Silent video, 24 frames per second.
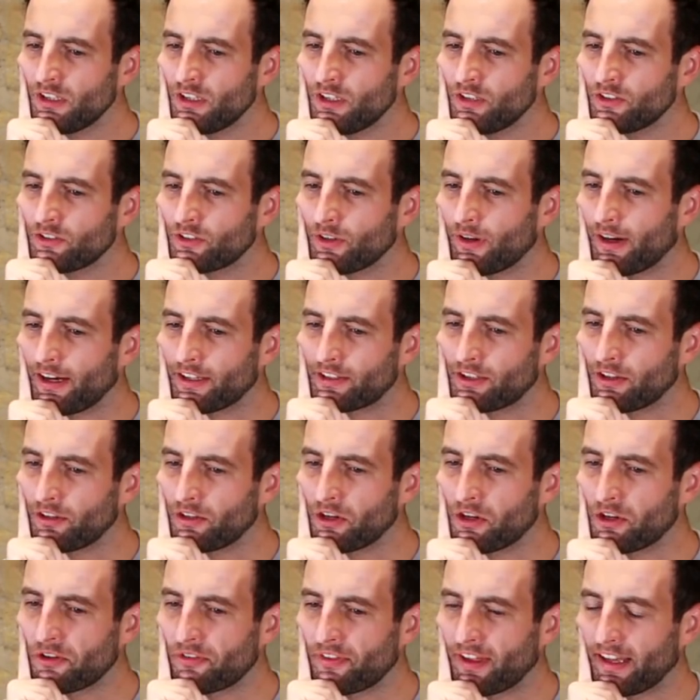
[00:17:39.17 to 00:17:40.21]
So I don't
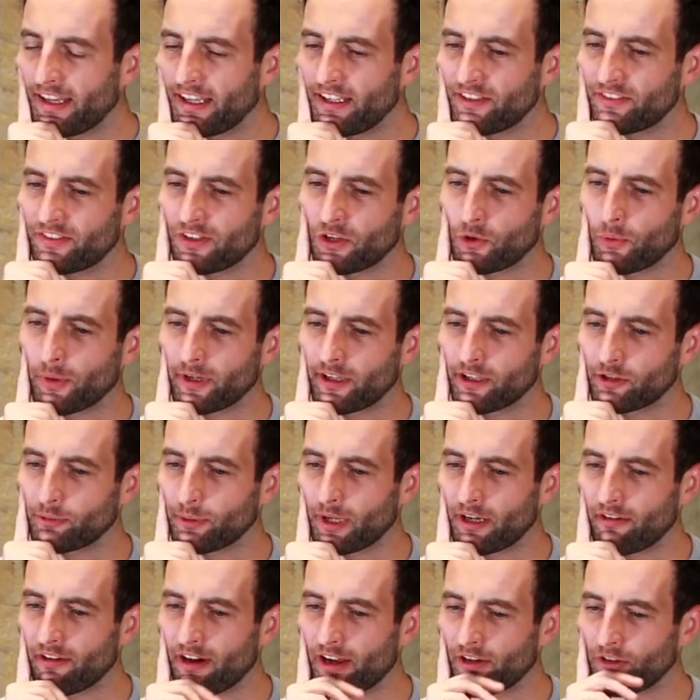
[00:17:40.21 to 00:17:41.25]
know if that is the quickest
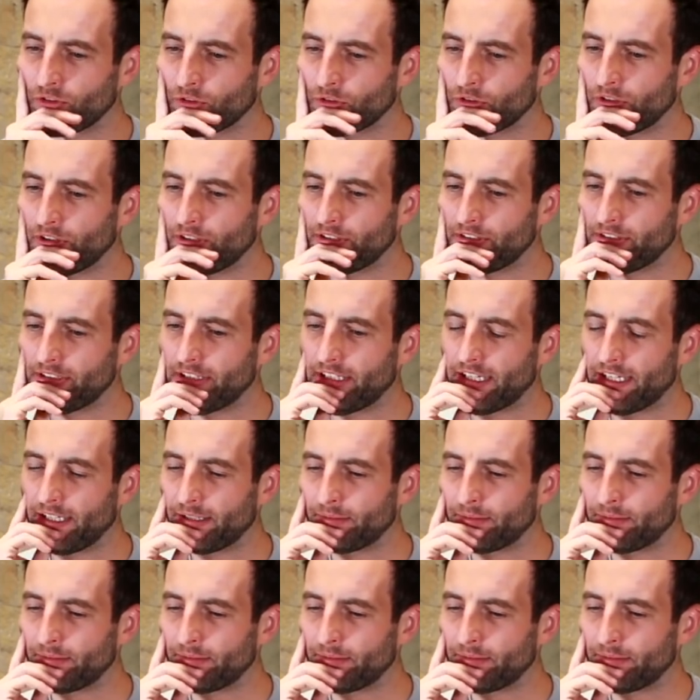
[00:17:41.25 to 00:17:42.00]
way around or not.